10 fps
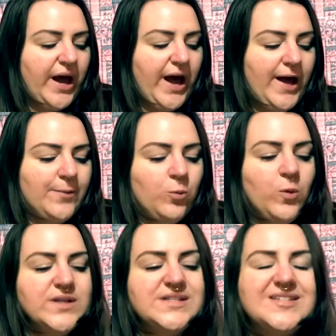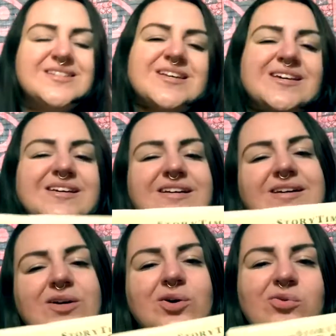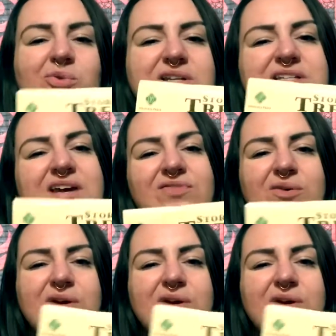Once every